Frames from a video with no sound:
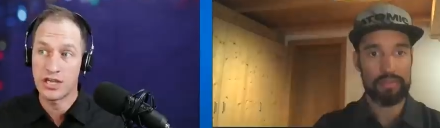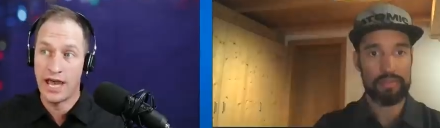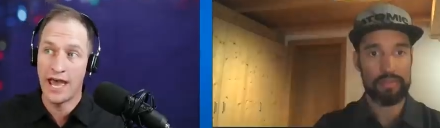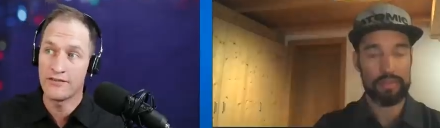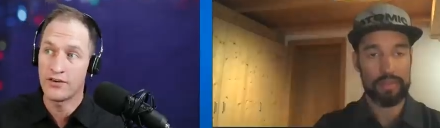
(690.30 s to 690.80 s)

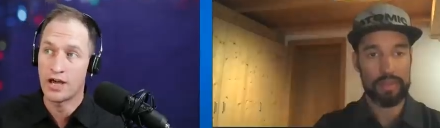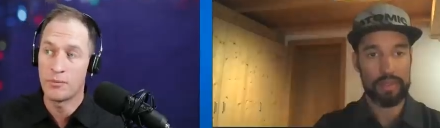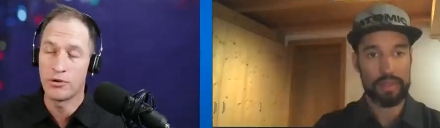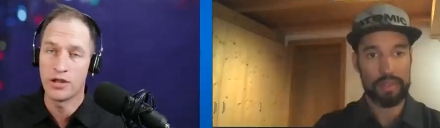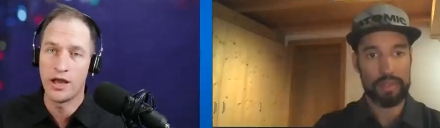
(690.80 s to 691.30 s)
Speaker 1: going to have a
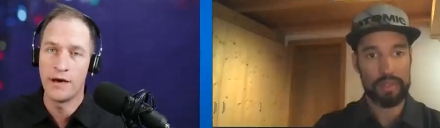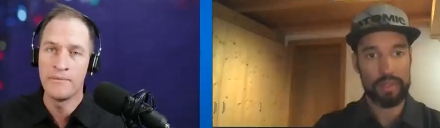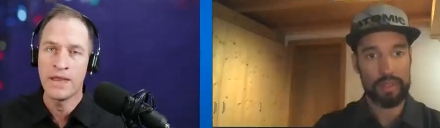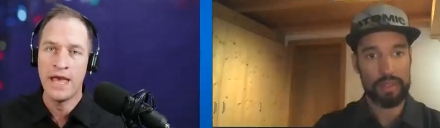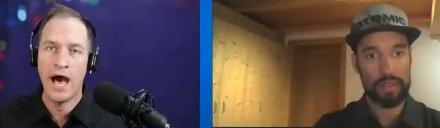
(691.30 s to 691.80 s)
couple
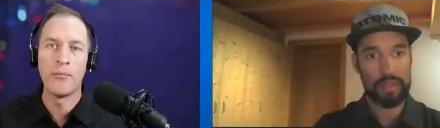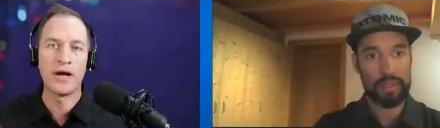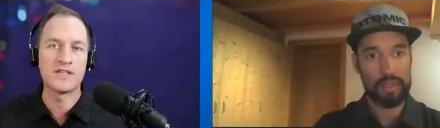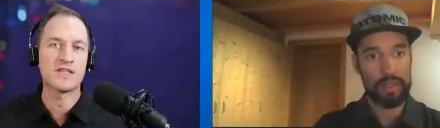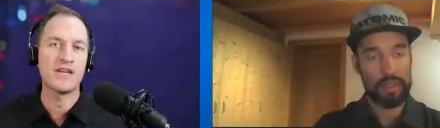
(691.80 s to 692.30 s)

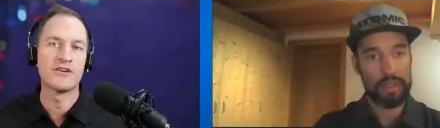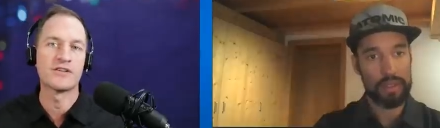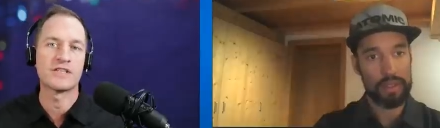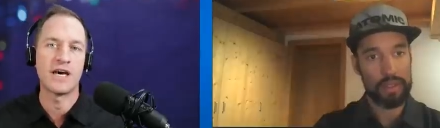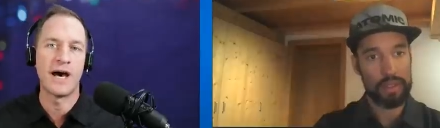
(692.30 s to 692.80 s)
alpine
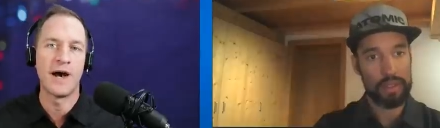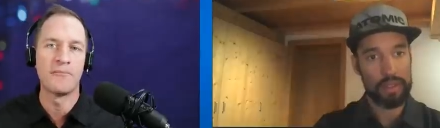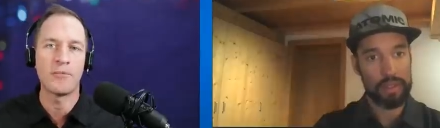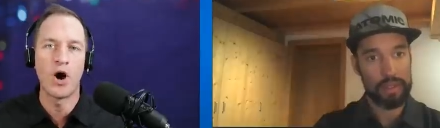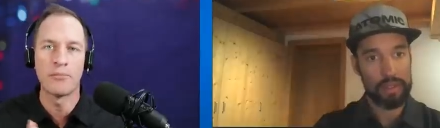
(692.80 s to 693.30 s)
skiers
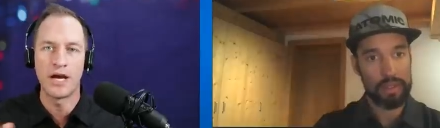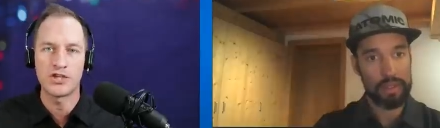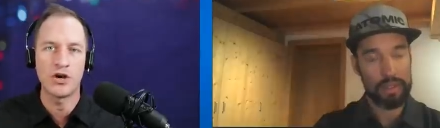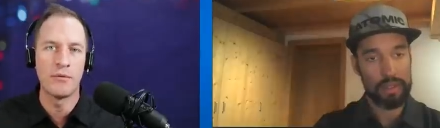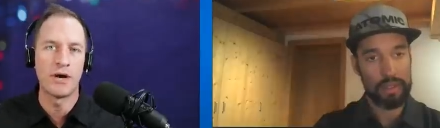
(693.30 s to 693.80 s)
on
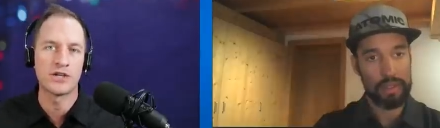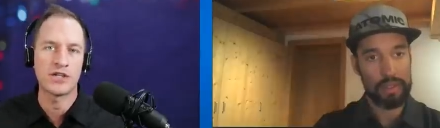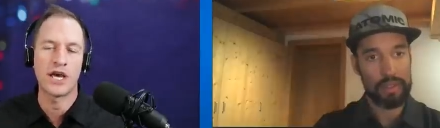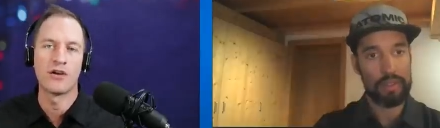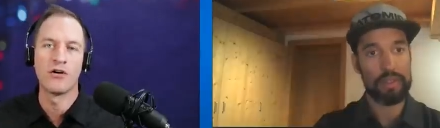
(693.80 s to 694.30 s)
my
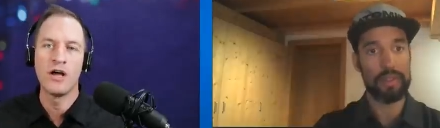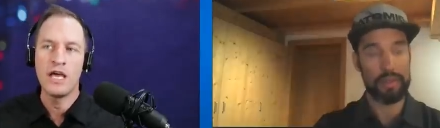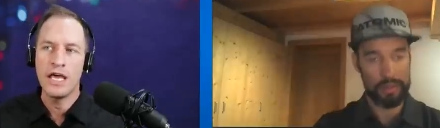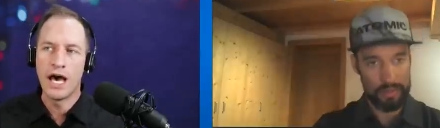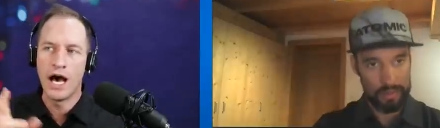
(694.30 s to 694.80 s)
channel.
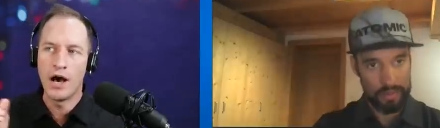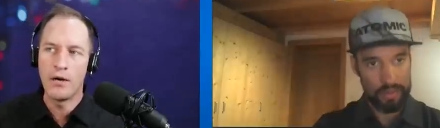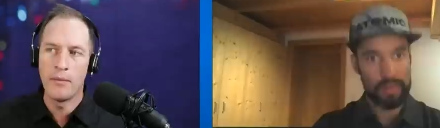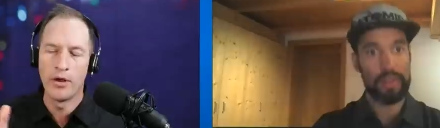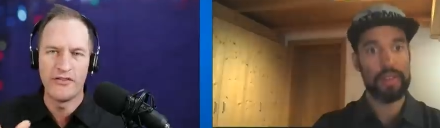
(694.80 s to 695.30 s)

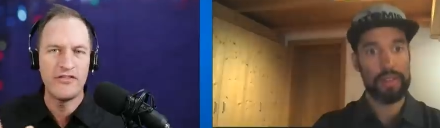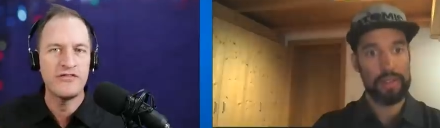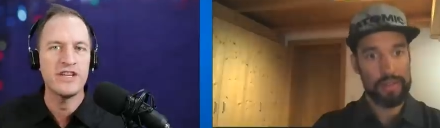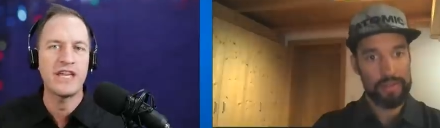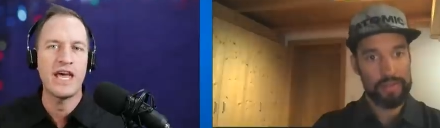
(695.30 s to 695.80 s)
I'm on the
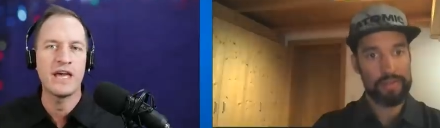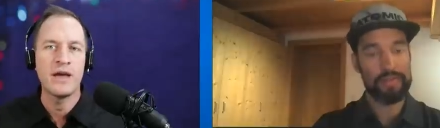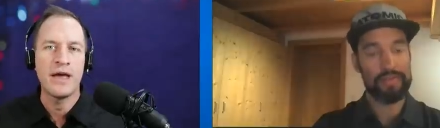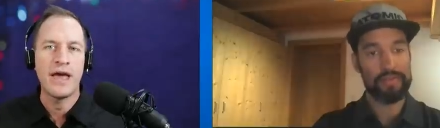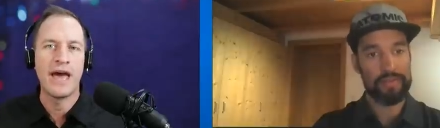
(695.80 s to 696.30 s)

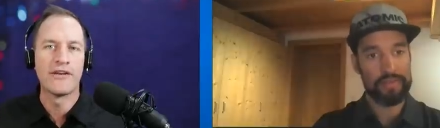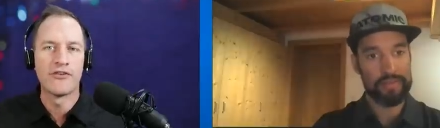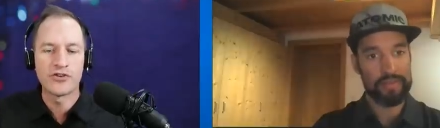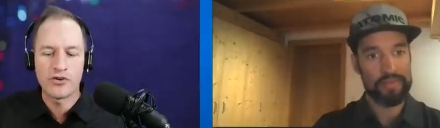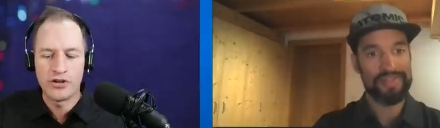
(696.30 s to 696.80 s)
50-day
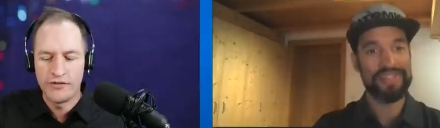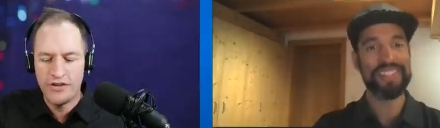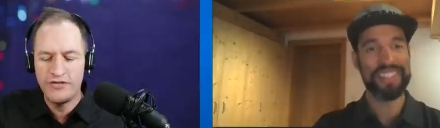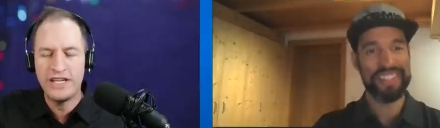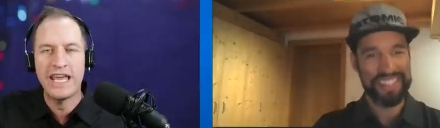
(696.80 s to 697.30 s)
anniversary, or
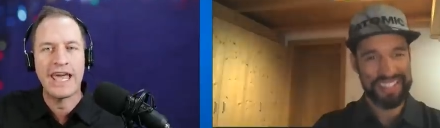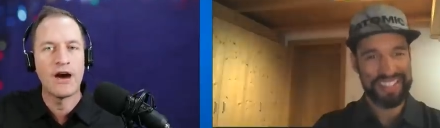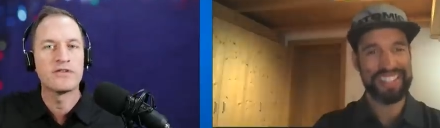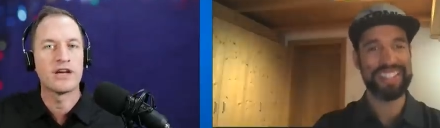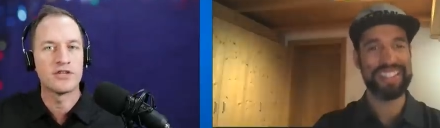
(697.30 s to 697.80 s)
the 50-day
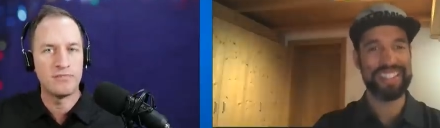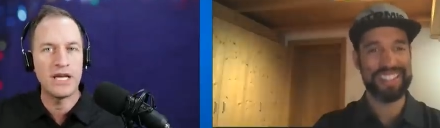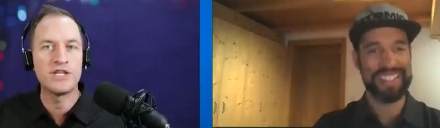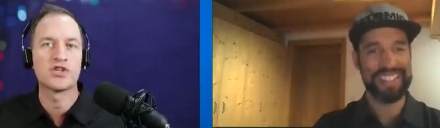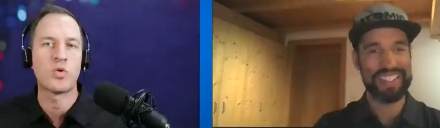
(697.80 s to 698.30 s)
countdown to
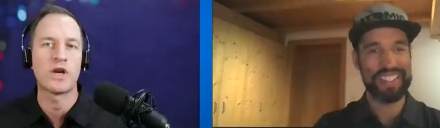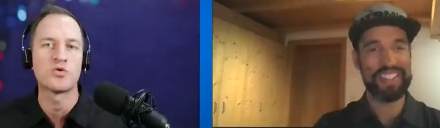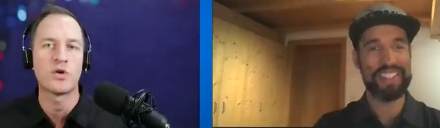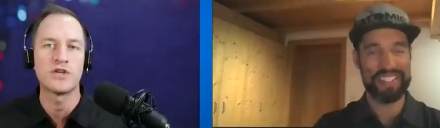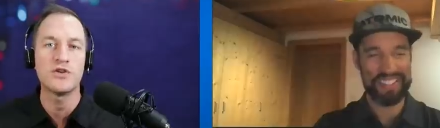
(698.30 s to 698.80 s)
Beijing
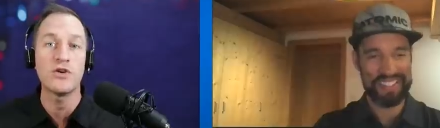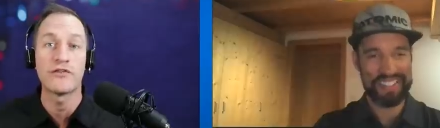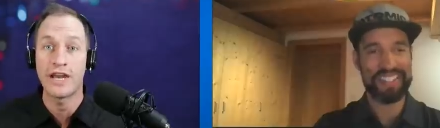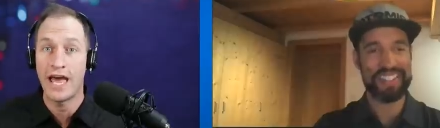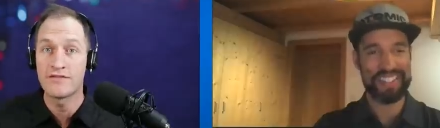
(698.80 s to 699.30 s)
2022.
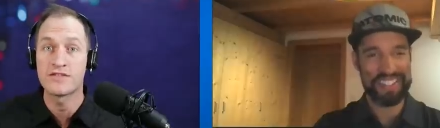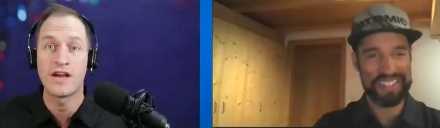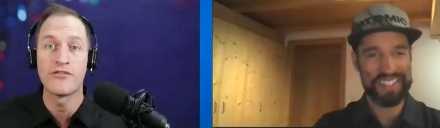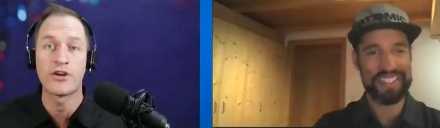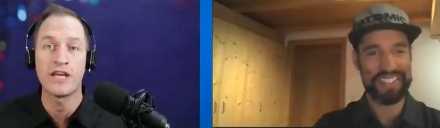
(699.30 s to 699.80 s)
I'm going to have
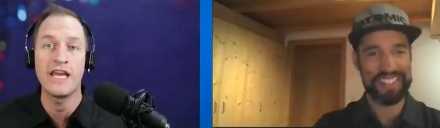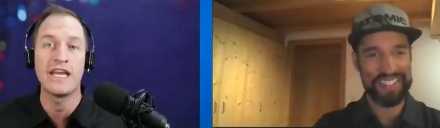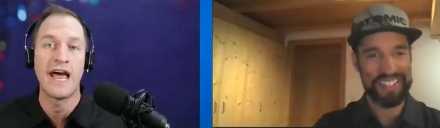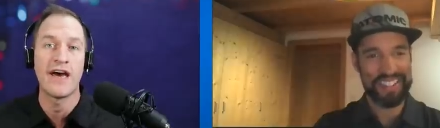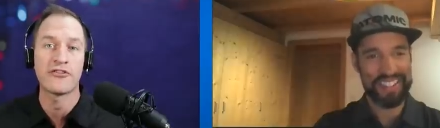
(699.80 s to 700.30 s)
several
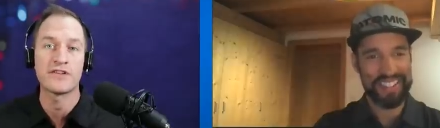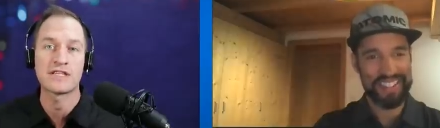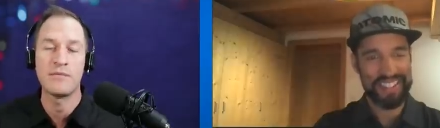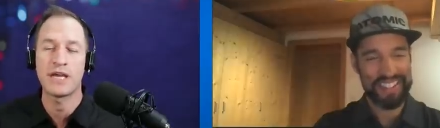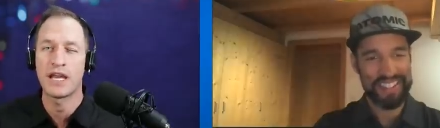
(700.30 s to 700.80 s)
Canadian
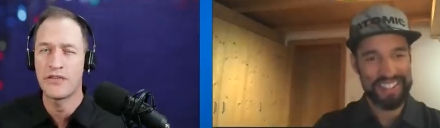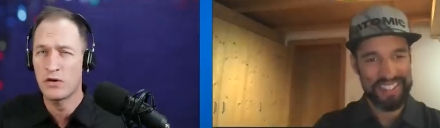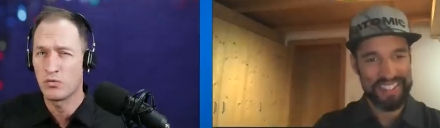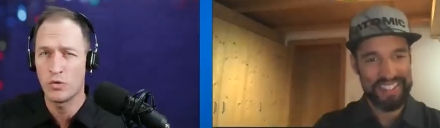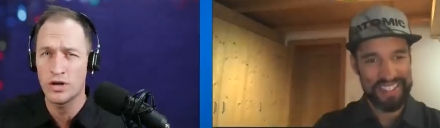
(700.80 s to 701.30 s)
athletes coming in. I
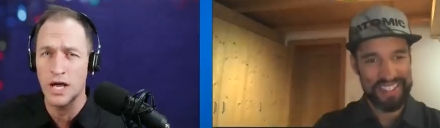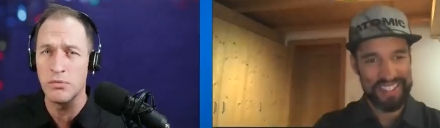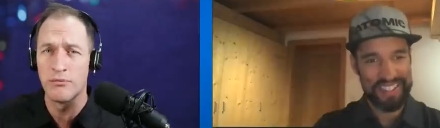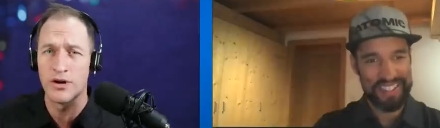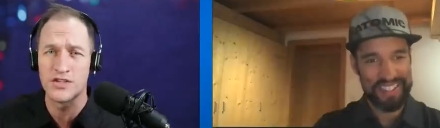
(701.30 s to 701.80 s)
think a
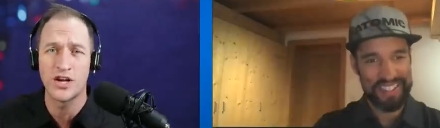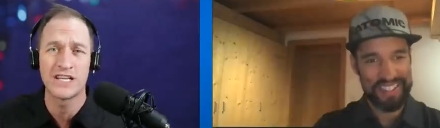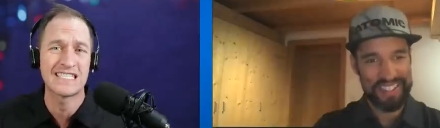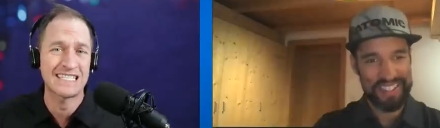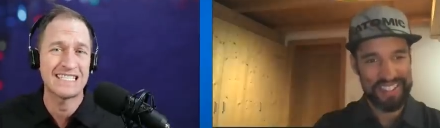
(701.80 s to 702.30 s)
couple of them are as
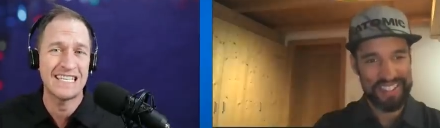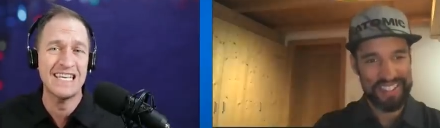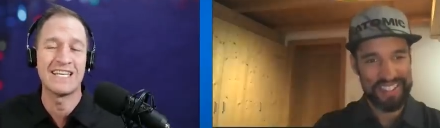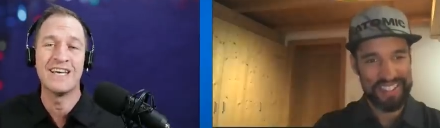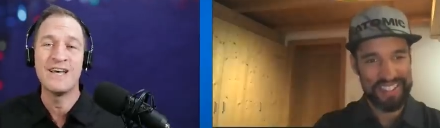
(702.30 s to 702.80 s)
young as
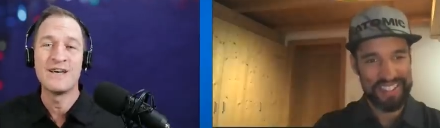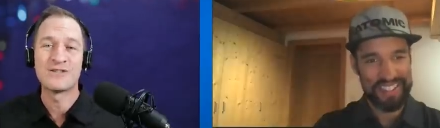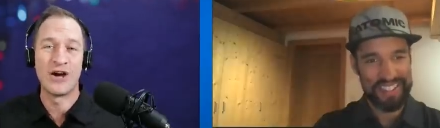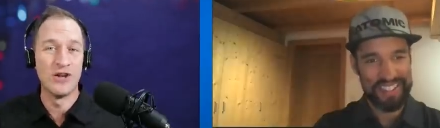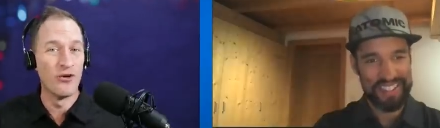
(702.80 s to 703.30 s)
16.
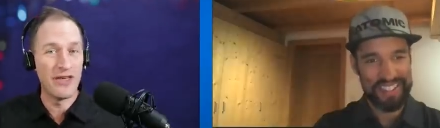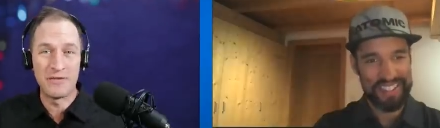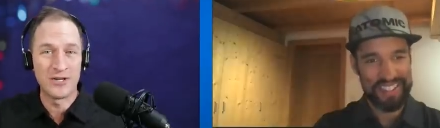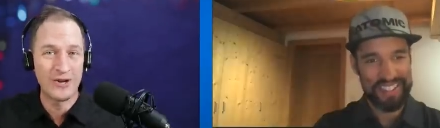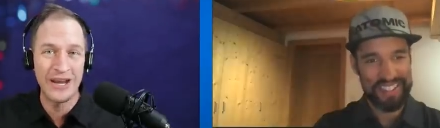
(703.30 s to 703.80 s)
So I know
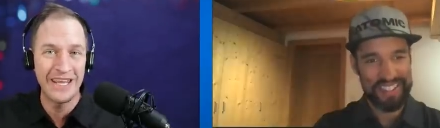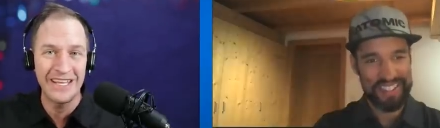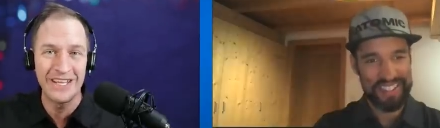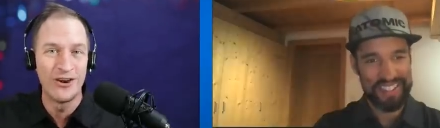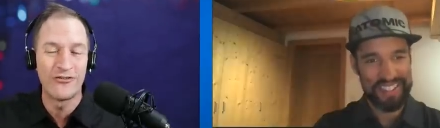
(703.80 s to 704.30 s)
they've been
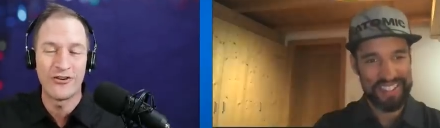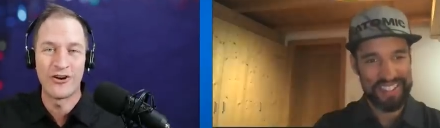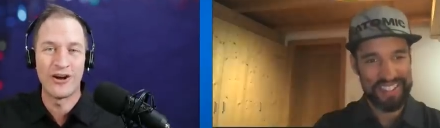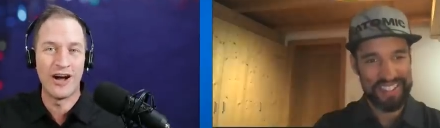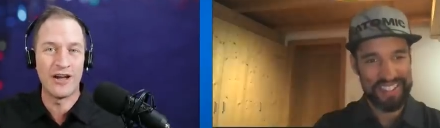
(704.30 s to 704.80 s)
training, you know,
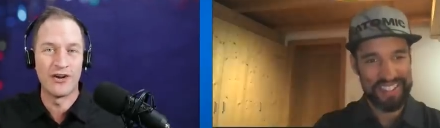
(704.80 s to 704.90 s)
for